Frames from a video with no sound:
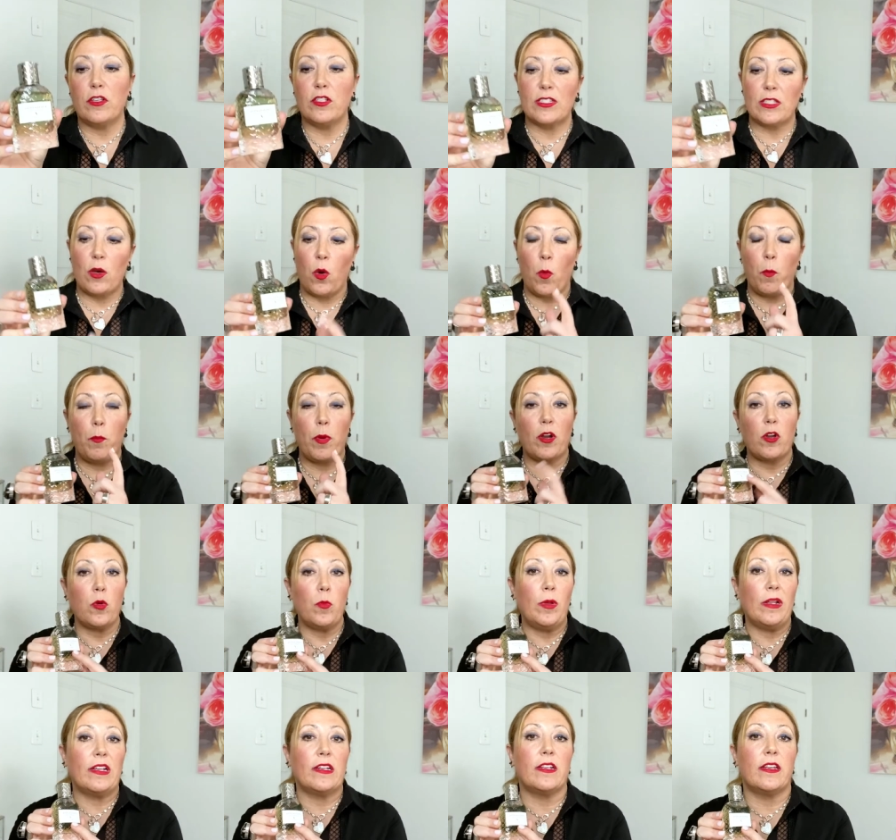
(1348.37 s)
So Parco
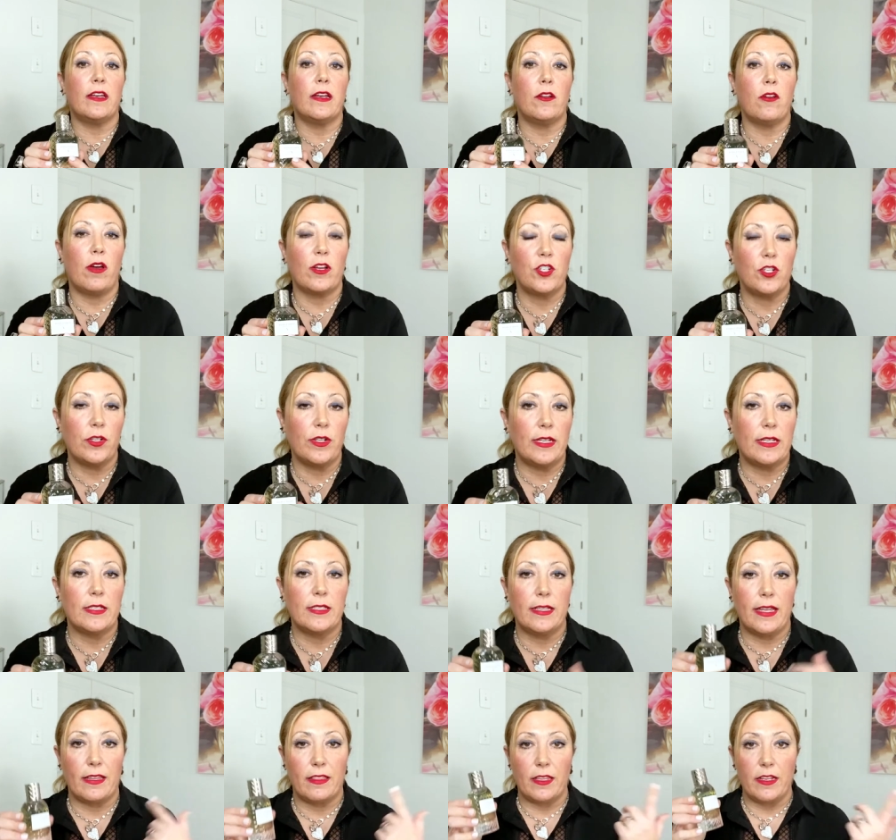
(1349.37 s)
Palladiano actually is
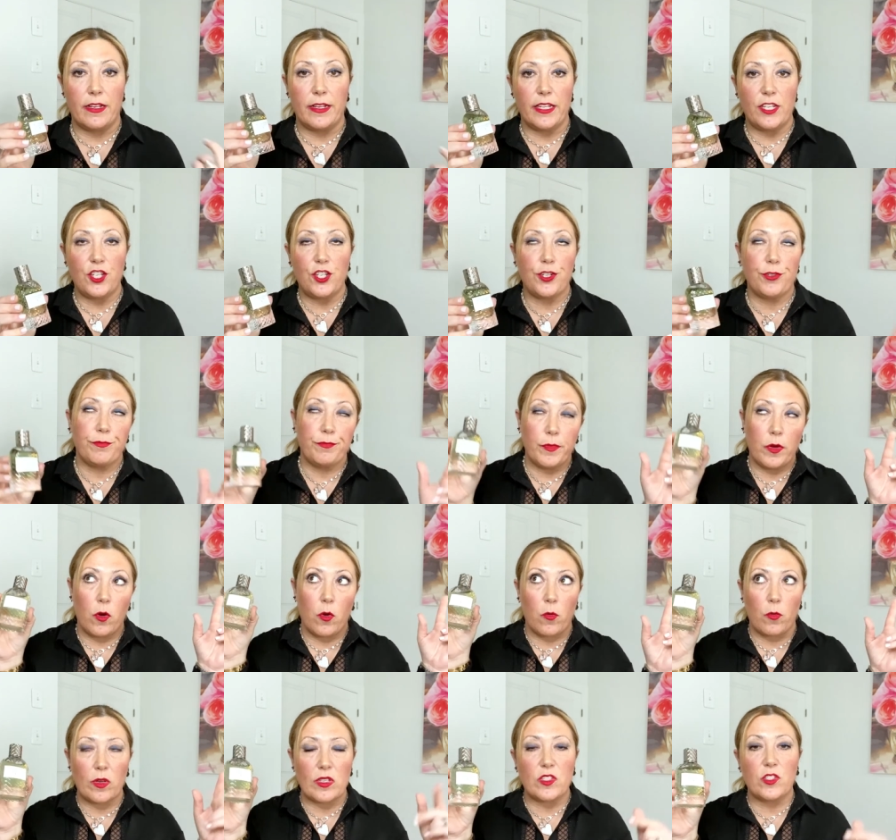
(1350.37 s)
like the niche
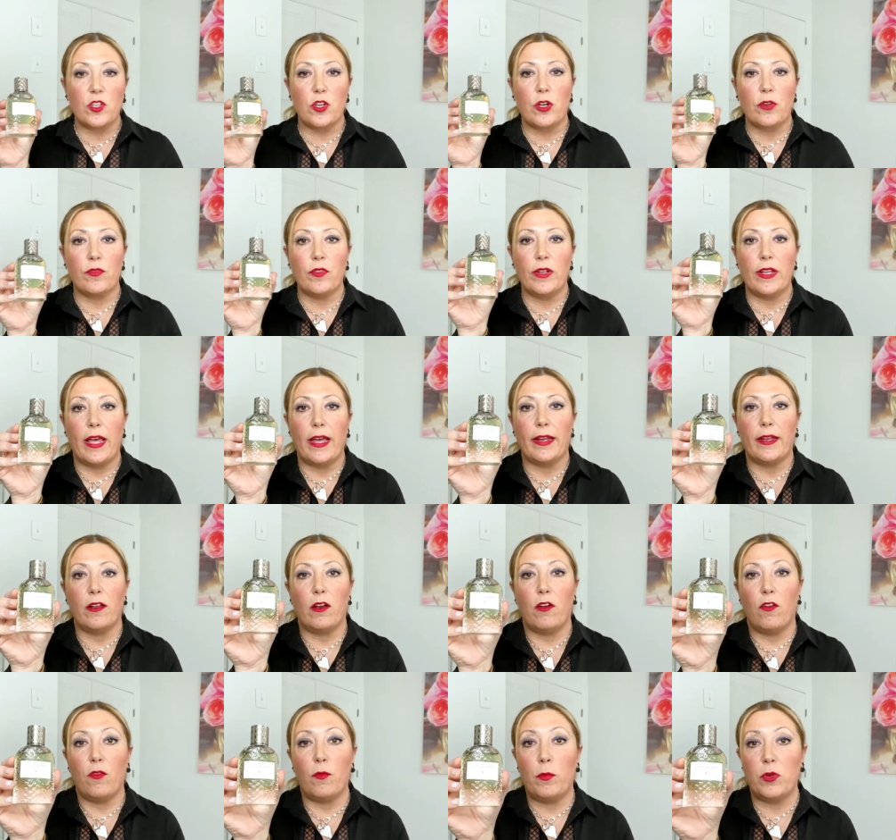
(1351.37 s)
or reserve line
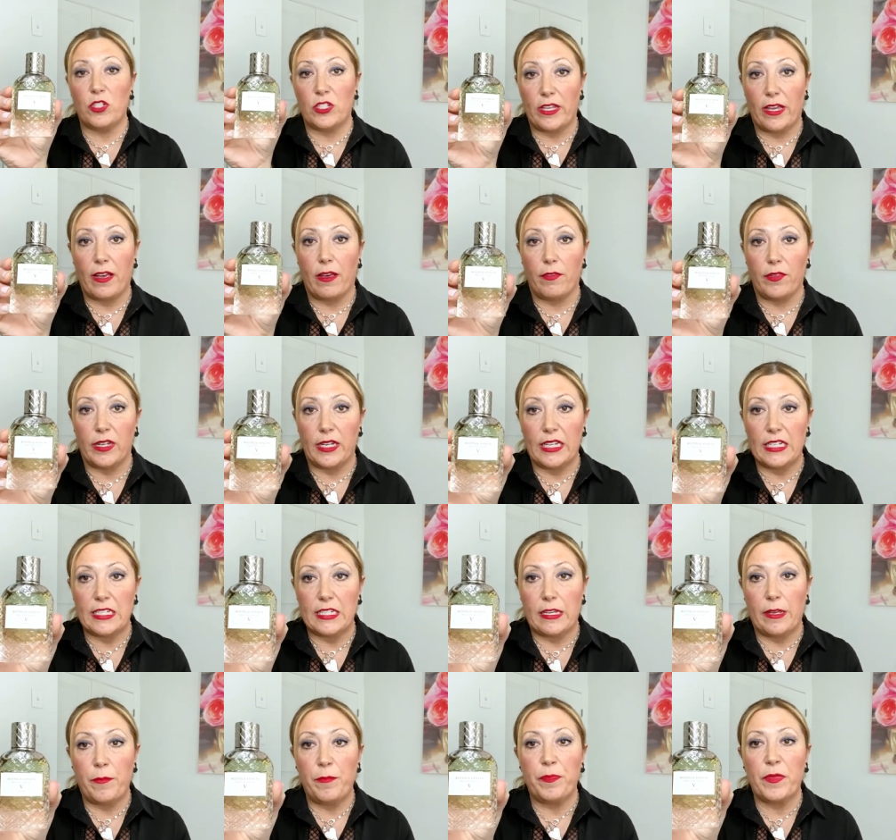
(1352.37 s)
of Bottega
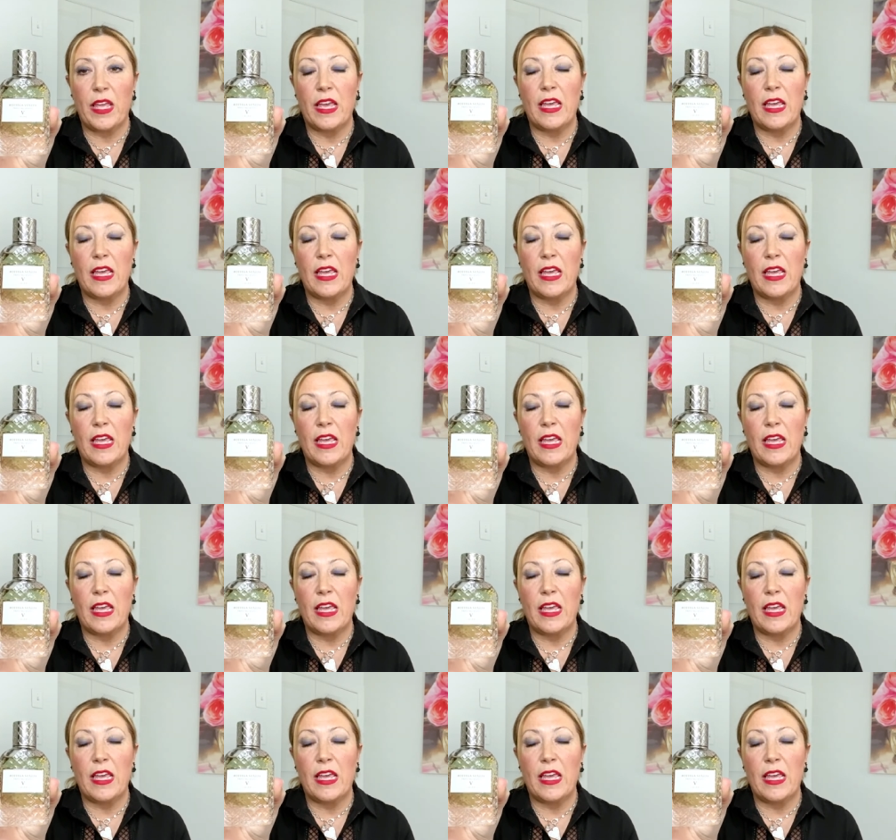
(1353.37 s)
Veneta.